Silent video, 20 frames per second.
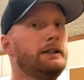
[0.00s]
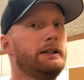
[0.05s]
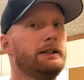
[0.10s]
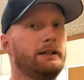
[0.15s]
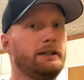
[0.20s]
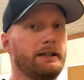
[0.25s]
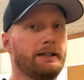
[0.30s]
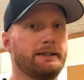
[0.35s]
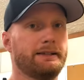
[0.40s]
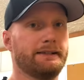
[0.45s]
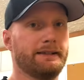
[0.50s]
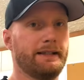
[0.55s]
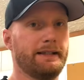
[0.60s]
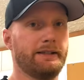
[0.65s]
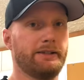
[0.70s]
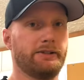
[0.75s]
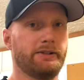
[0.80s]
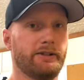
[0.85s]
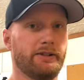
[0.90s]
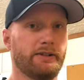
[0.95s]
Like I said,
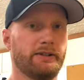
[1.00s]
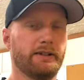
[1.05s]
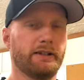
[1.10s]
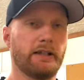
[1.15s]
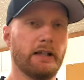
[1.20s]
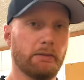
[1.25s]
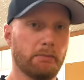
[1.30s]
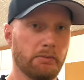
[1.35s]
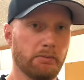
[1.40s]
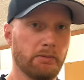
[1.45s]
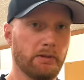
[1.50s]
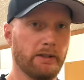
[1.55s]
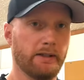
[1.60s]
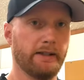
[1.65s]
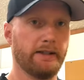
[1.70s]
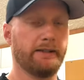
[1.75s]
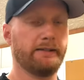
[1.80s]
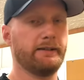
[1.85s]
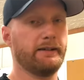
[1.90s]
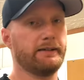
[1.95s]
it's just a cummerbund.
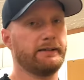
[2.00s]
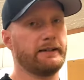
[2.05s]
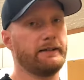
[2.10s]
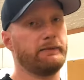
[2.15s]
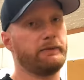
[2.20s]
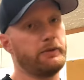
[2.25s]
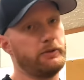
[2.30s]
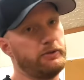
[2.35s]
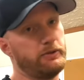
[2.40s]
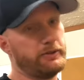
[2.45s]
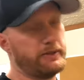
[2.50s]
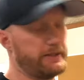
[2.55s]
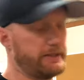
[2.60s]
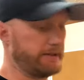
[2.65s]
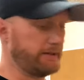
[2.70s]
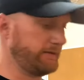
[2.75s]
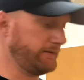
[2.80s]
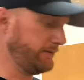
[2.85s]
It does have 2 sets of,